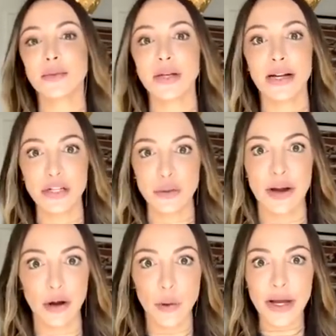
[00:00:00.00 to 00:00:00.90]
We got to do it
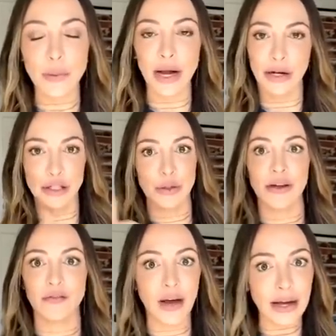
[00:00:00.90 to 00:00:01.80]
quick. We got to do it
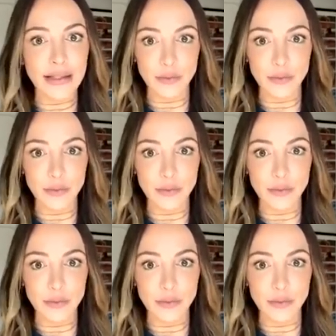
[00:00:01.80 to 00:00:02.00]
fast.